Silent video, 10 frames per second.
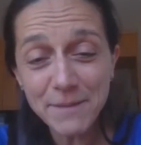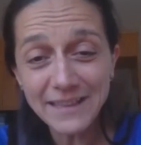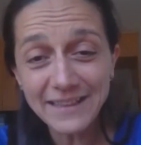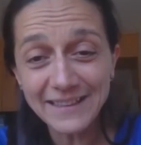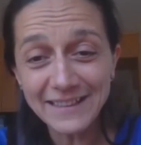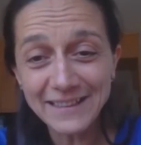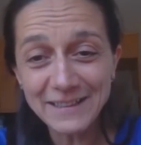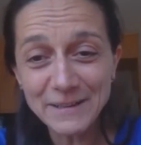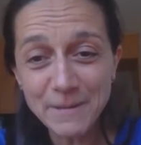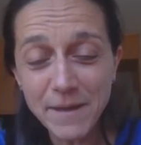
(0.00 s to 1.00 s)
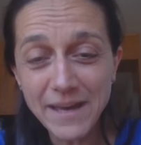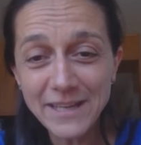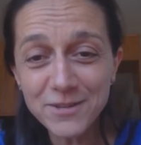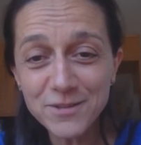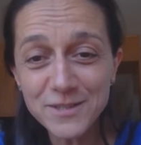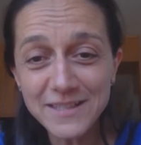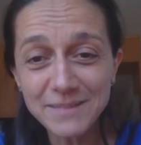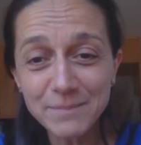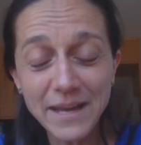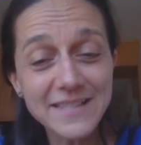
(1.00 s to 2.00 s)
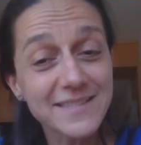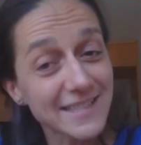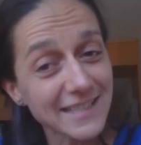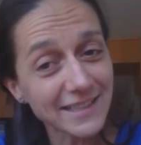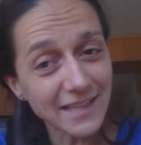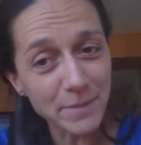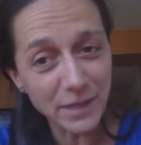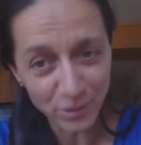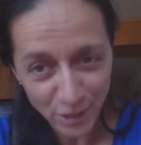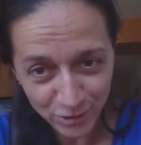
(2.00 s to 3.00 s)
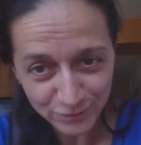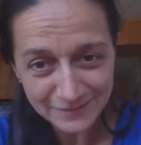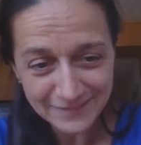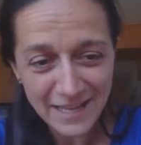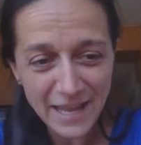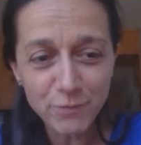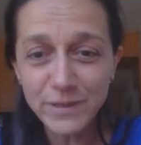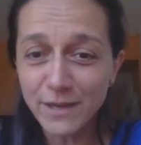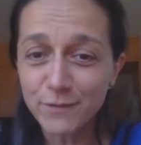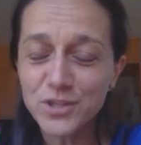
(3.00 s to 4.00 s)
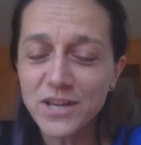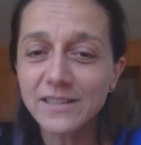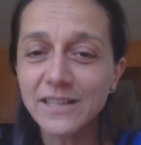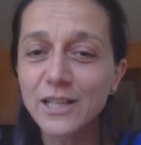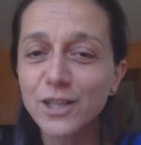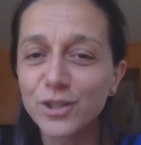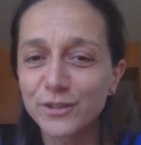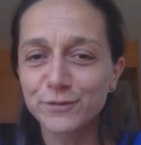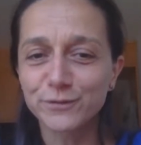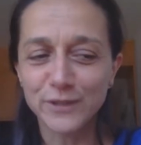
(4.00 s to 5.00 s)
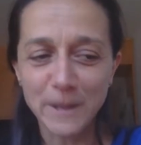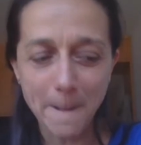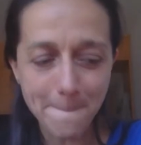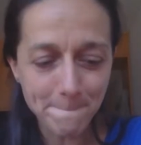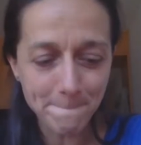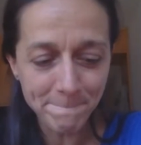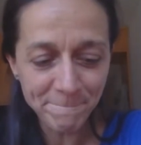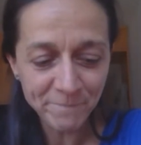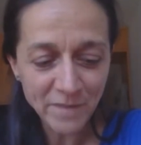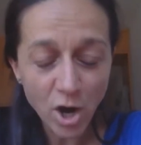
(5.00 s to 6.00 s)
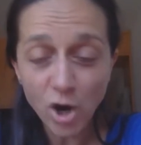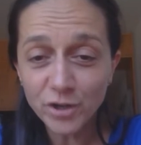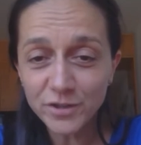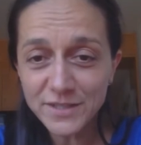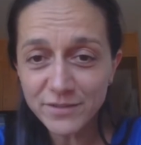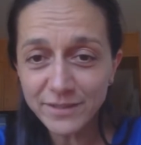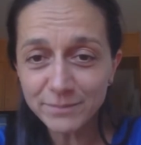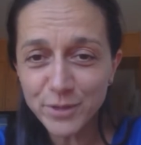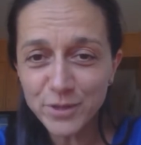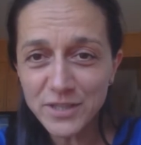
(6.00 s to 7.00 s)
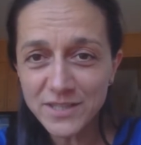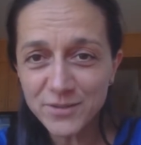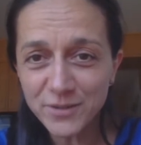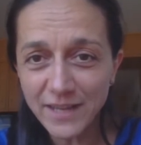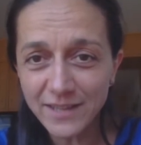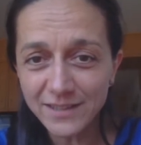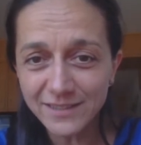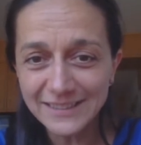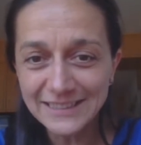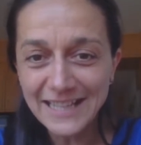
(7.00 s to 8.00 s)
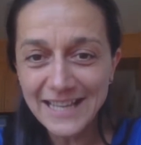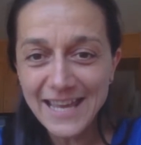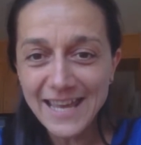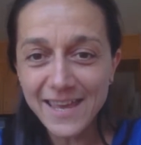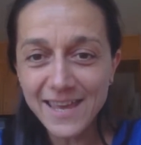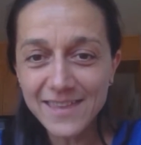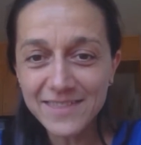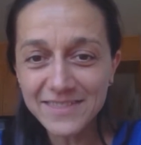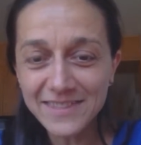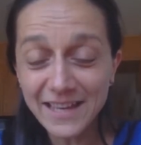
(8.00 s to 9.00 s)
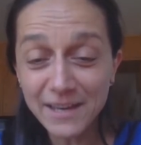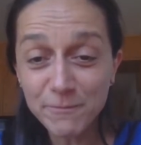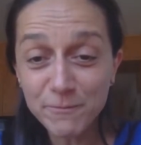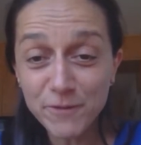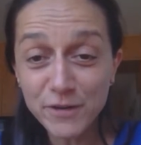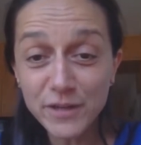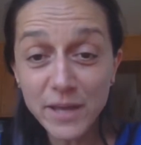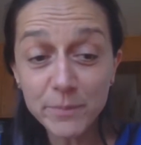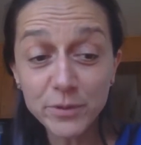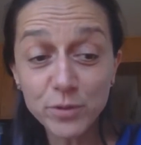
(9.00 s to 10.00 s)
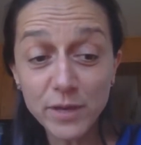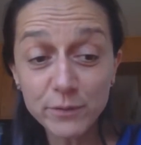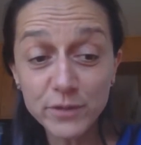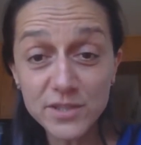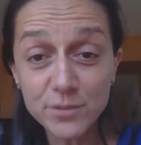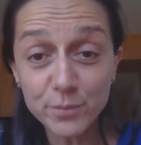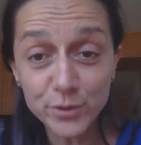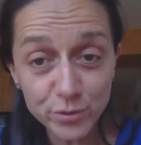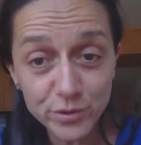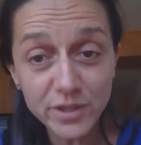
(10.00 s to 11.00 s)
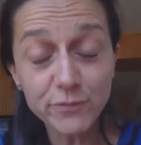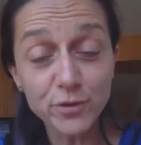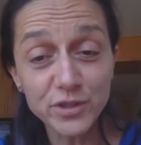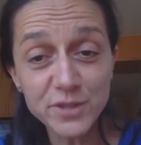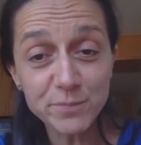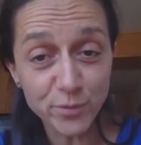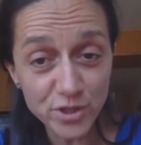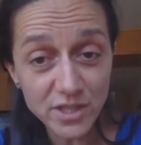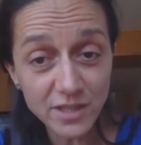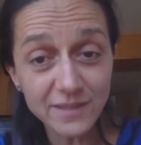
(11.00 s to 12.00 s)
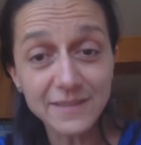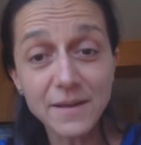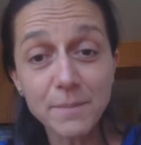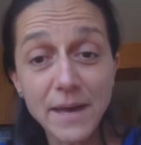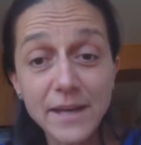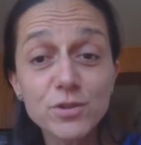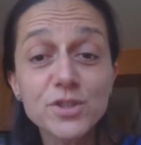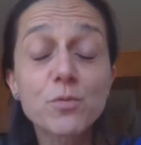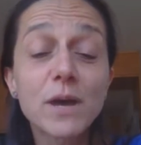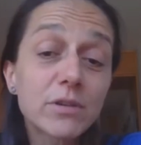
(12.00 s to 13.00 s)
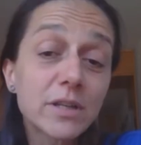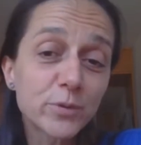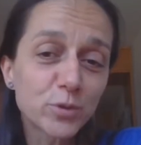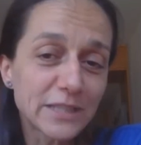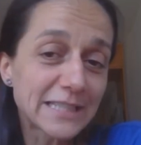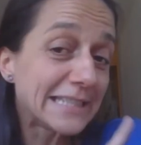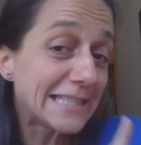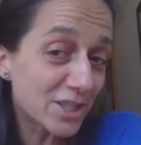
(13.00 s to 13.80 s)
I met Marius in my studying time in Cologne, and we have shared a lot of orchestra projects together. And I'm very happy to have this opportunity for this project. Marius, welcome to the